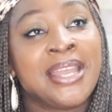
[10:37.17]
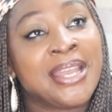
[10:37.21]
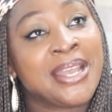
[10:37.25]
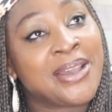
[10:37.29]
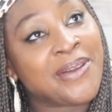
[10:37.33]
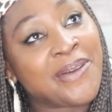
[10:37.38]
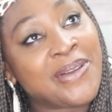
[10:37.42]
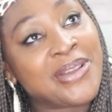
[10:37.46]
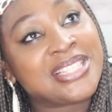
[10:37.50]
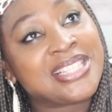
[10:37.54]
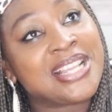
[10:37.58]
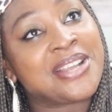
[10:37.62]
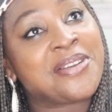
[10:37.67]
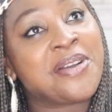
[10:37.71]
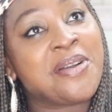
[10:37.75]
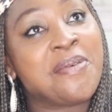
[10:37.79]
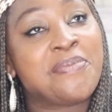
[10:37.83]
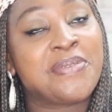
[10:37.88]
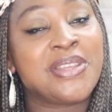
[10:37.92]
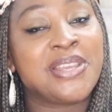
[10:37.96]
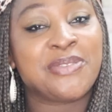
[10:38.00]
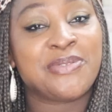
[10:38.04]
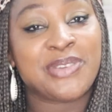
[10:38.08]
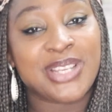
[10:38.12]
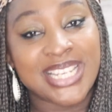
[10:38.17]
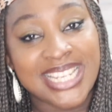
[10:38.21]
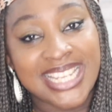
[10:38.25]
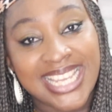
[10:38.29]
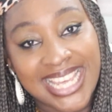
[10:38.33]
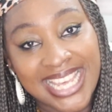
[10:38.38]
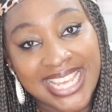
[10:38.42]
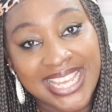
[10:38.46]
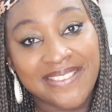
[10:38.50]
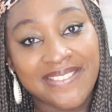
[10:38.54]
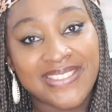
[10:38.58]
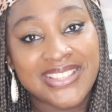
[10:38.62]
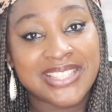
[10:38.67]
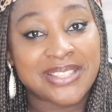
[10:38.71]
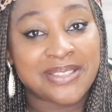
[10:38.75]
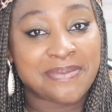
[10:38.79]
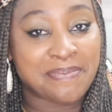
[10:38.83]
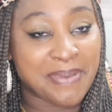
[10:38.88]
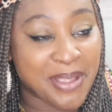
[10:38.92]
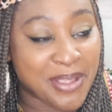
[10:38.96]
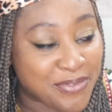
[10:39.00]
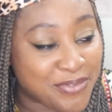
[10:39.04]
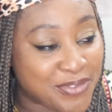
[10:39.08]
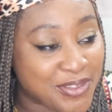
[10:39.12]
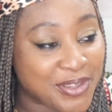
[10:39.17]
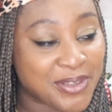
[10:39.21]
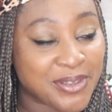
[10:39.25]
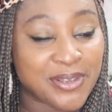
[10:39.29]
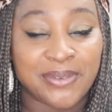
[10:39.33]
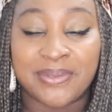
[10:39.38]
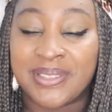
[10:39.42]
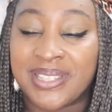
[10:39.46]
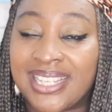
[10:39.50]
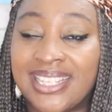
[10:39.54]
or is accompanied with gifts, perfume?